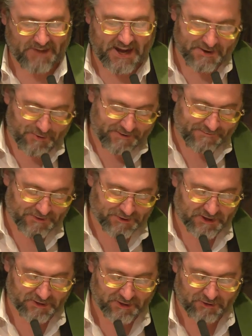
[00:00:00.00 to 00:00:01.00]
Anyway,
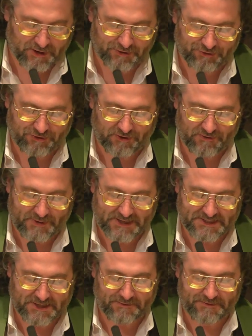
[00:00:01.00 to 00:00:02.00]
feeling a little unsure of
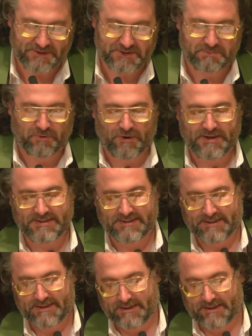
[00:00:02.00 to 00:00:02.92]
myself at this point,